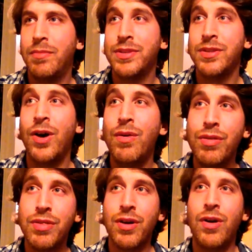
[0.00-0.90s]
So the
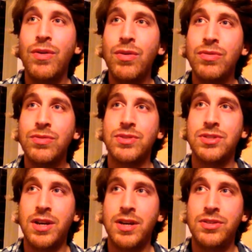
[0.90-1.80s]
whole
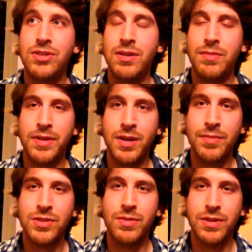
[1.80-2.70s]
search, you know, it
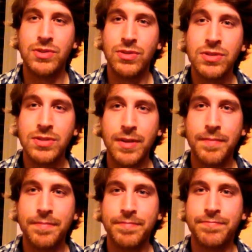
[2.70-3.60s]
becomes so exhausting.